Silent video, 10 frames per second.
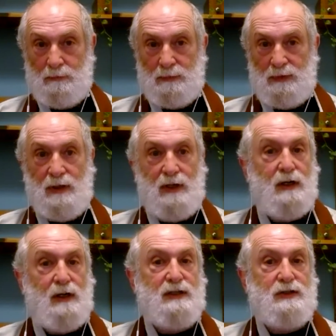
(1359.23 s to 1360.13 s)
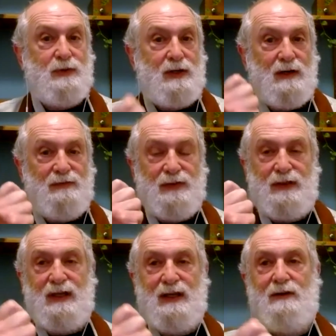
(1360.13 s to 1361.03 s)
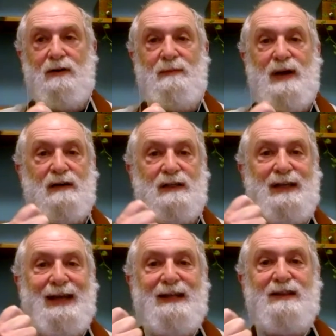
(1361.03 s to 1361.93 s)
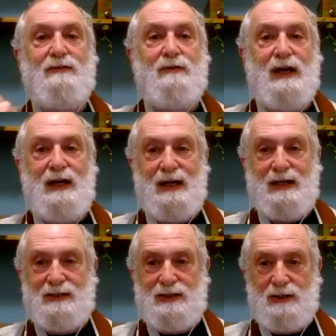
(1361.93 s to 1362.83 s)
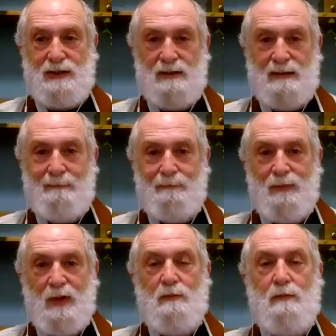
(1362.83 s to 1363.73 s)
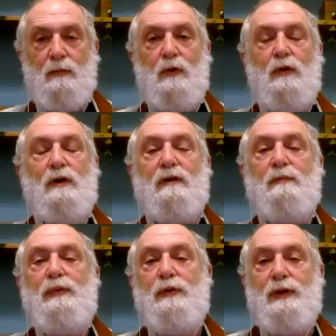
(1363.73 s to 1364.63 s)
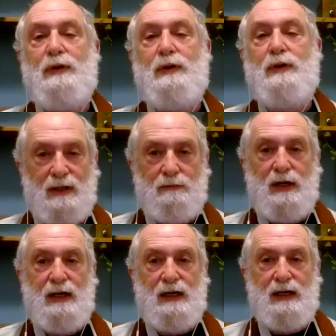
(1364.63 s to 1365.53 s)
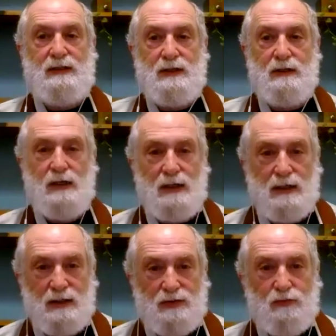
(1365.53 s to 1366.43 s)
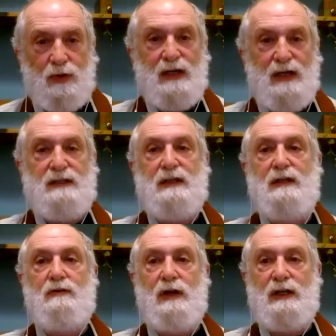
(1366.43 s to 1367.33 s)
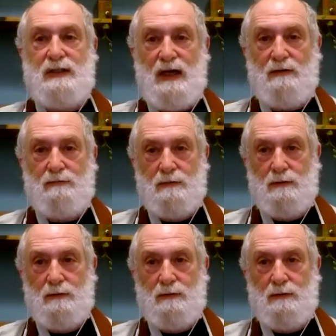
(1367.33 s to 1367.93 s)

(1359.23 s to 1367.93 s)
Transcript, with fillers: Kong-ans we often think are about getting the right answer. More important than the right answer is raising great doubt.